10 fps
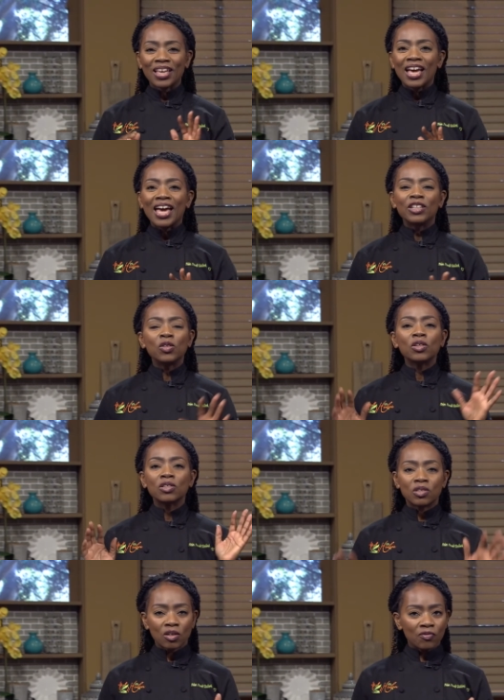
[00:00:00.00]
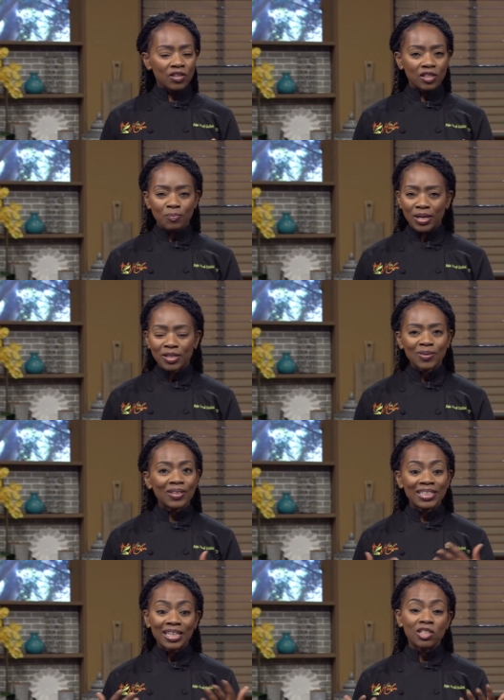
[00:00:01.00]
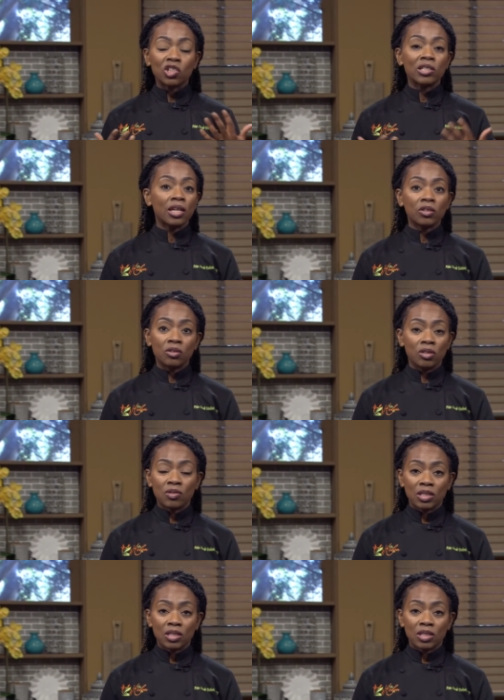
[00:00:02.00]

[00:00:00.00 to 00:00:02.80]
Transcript: And you can serve this basil, again, just like you're using